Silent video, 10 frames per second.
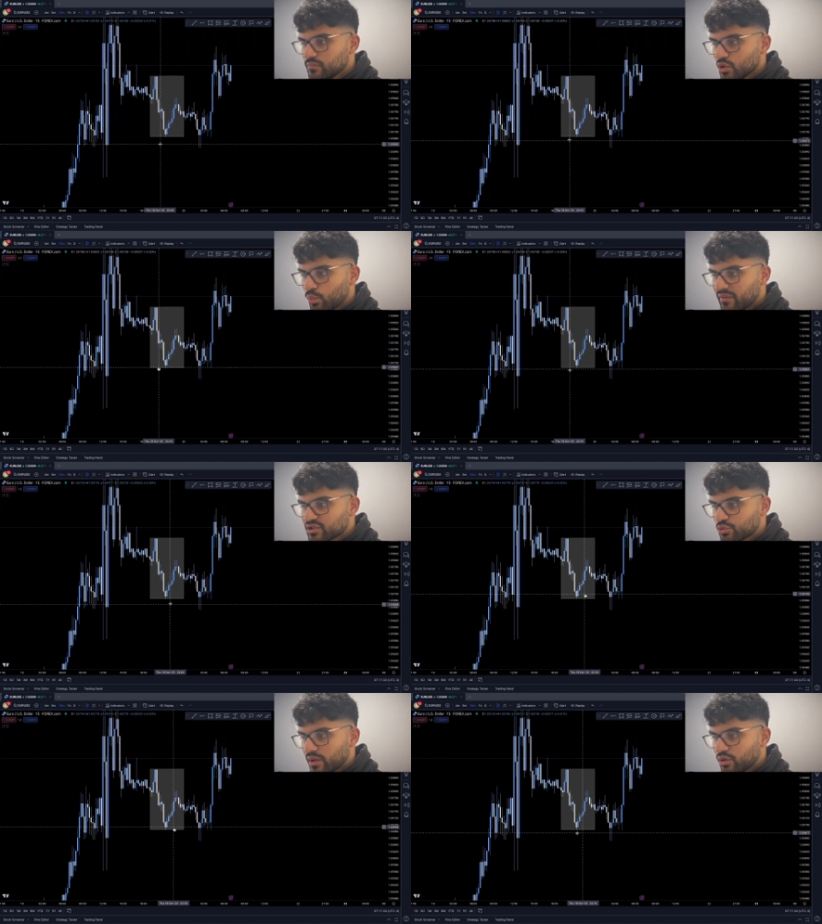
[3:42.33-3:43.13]
We have a
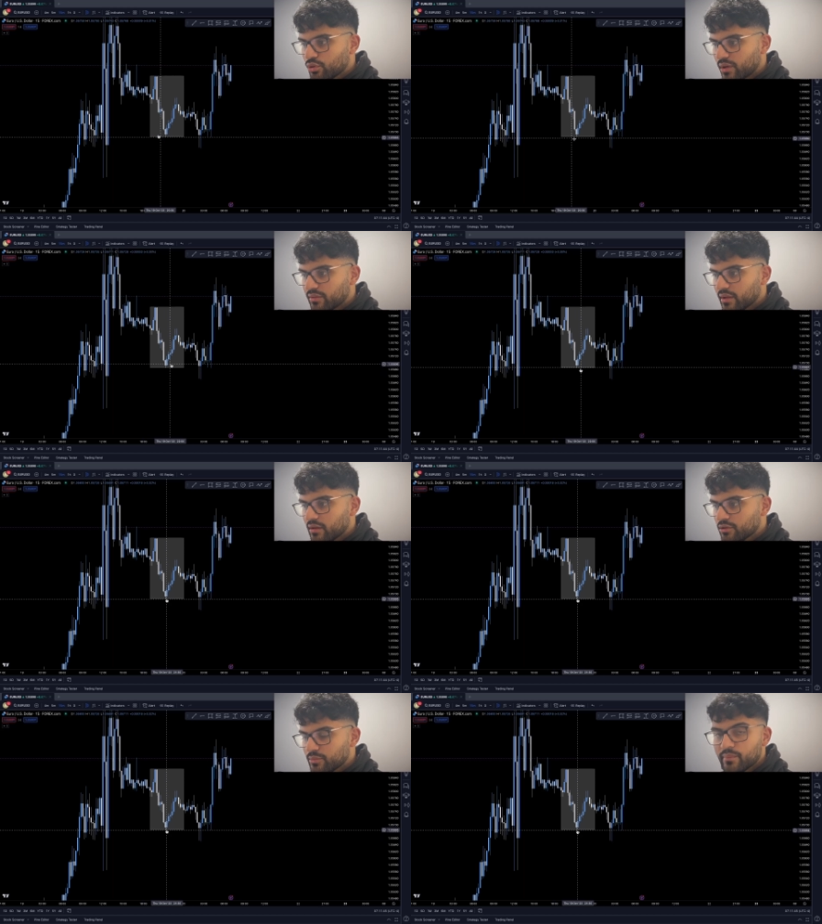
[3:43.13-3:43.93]
swing low right there.
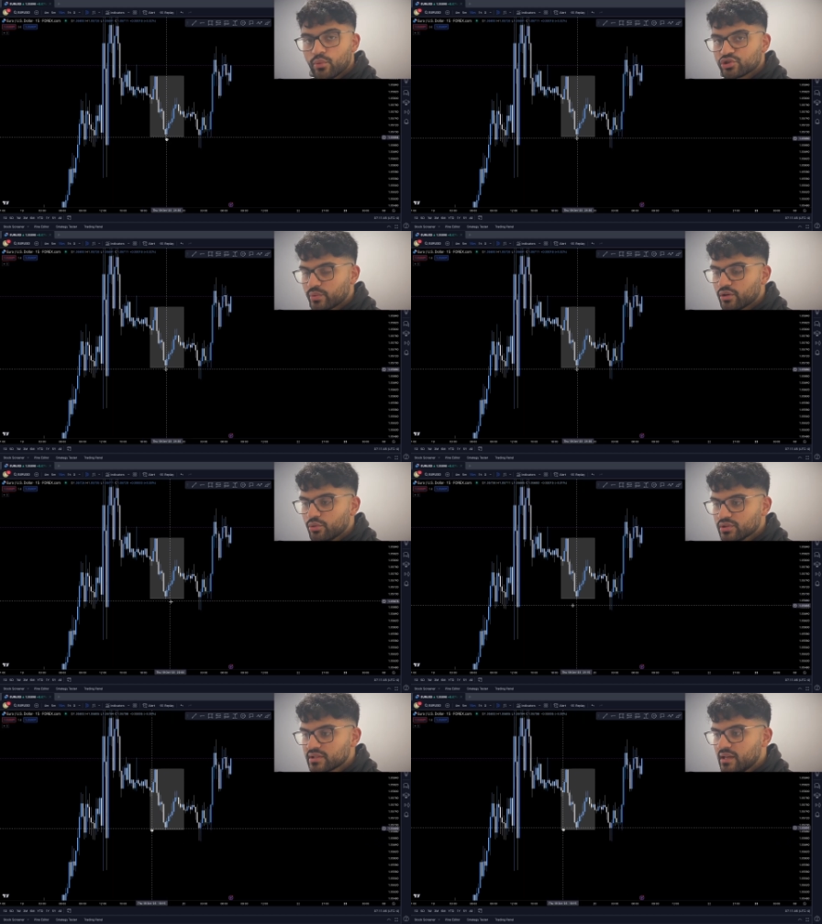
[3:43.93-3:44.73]
Remember what swing low
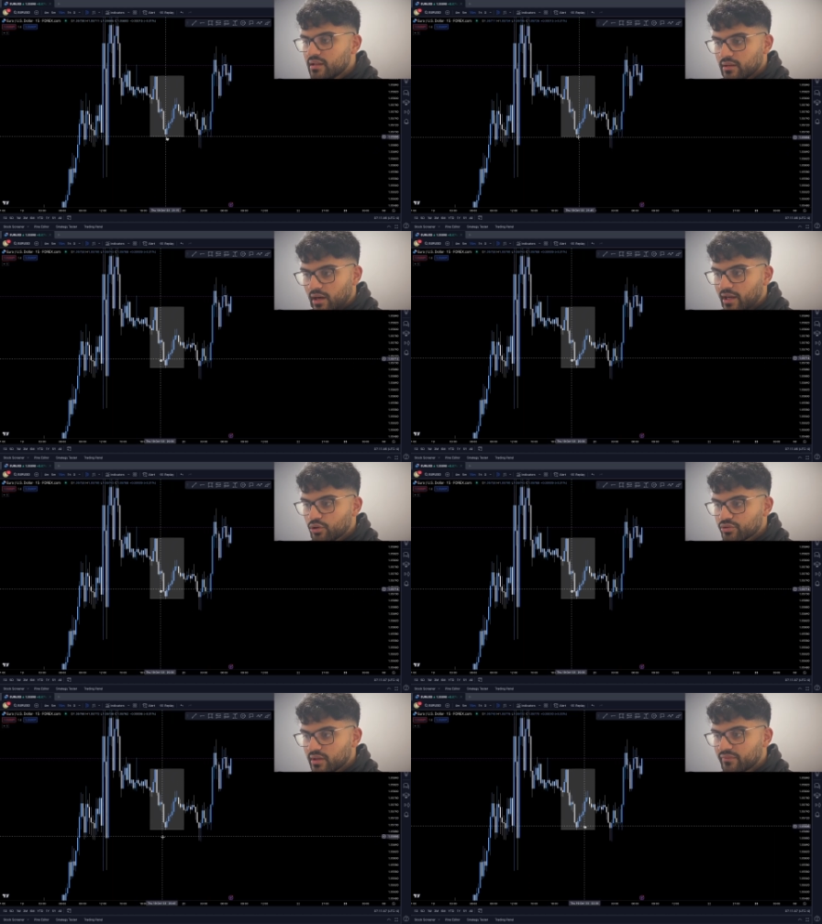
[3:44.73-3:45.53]
was? High low
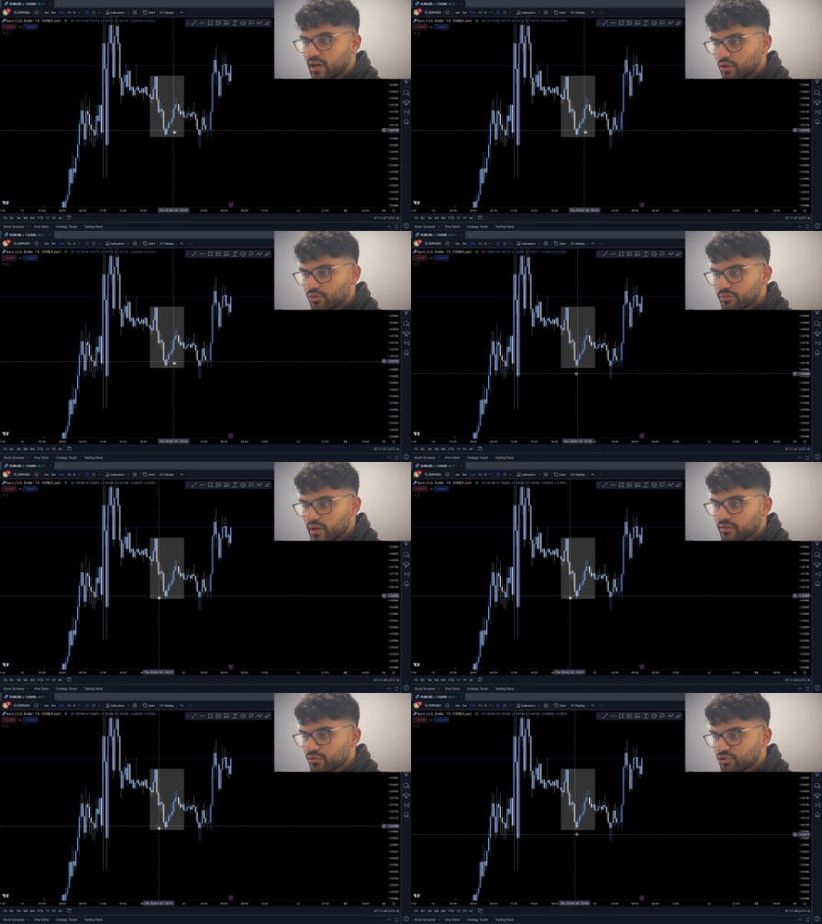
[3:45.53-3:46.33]
to the left, high low to the
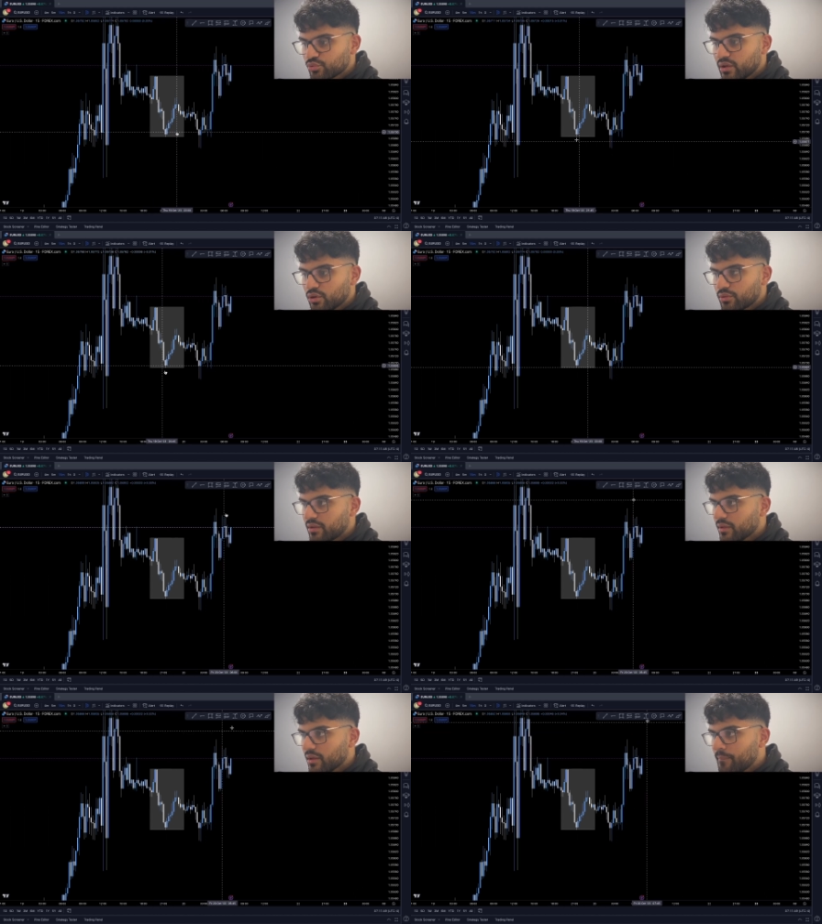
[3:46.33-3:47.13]
right. So swing low right there.